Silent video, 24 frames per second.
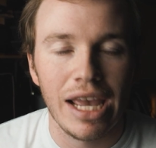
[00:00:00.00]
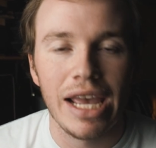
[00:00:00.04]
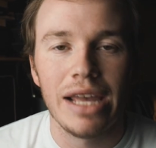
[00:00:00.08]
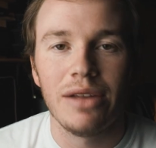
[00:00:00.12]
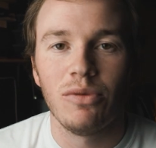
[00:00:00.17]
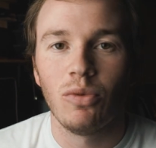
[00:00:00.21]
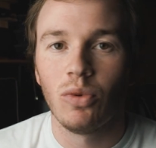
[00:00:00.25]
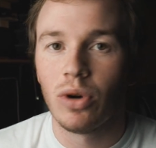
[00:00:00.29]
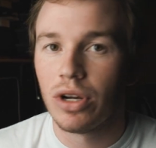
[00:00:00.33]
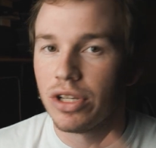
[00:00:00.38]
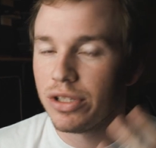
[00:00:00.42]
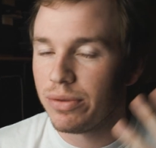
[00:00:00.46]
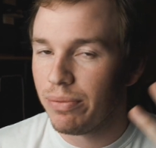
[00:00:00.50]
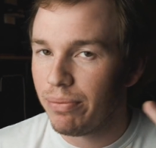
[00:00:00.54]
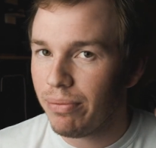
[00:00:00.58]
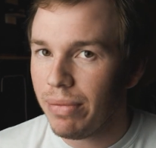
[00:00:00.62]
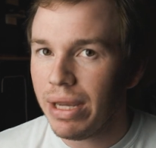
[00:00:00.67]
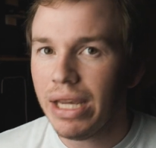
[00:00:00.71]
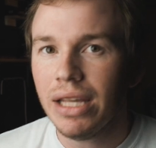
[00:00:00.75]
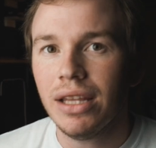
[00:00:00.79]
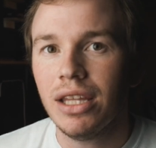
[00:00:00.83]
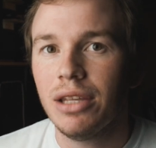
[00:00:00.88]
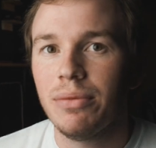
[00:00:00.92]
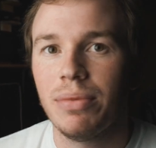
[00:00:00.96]
it was
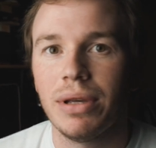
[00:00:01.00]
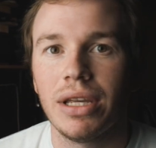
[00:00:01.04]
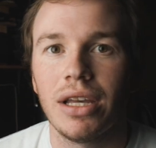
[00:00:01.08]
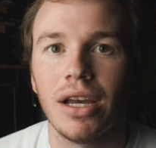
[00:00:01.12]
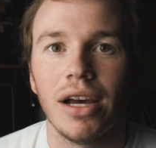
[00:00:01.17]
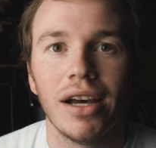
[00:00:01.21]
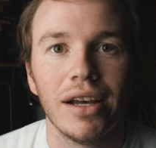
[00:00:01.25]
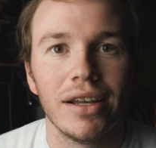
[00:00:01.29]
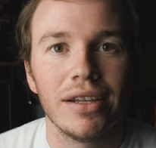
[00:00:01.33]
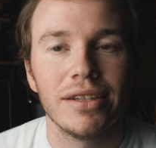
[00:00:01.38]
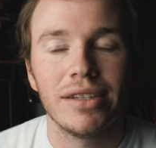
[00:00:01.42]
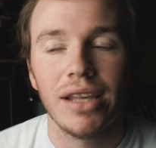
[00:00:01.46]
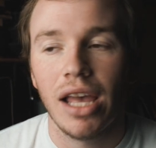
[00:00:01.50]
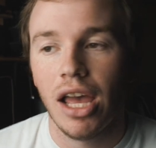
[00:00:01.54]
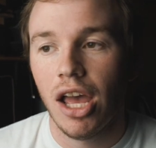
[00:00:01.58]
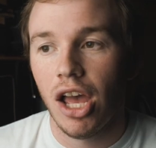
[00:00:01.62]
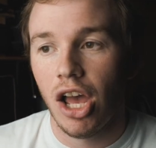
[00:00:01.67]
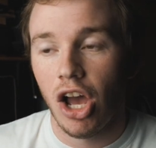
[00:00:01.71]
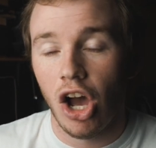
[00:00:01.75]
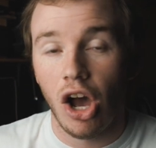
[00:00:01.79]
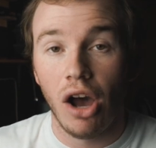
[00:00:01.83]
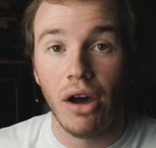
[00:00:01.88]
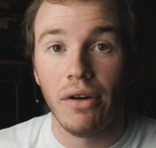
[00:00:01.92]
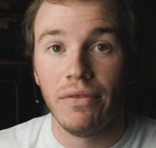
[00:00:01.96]
mainly because
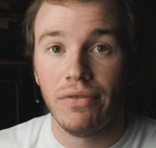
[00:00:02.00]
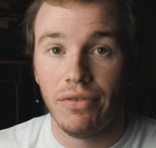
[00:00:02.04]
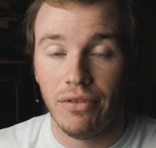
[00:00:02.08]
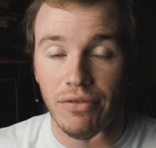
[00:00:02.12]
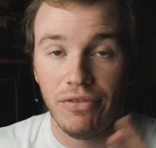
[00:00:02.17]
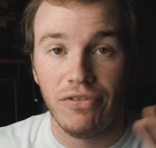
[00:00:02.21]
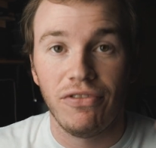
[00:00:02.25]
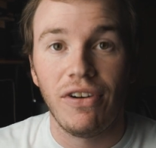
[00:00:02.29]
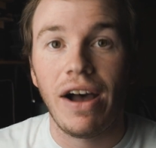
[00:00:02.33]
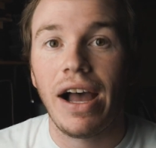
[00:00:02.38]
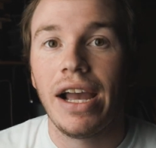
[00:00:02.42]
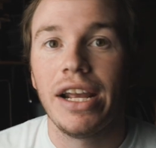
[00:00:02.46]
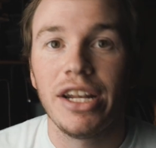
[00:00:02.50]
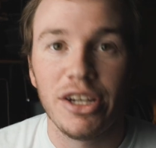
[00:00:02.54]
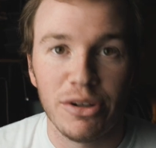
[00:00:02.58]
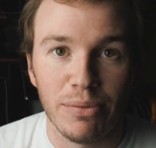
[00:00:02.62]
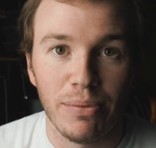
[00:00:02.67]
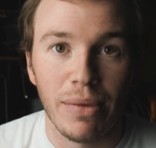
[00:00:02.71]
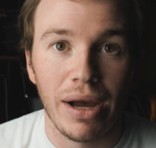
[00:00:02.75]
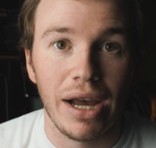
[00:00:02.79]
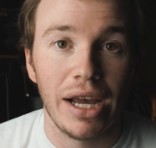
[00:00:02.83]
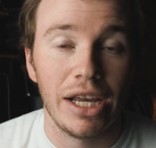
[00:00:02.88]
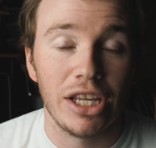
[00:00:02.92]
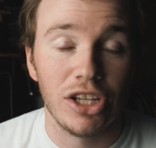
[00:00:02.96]
of Find
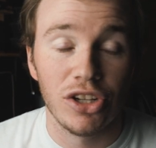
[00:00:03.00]
My.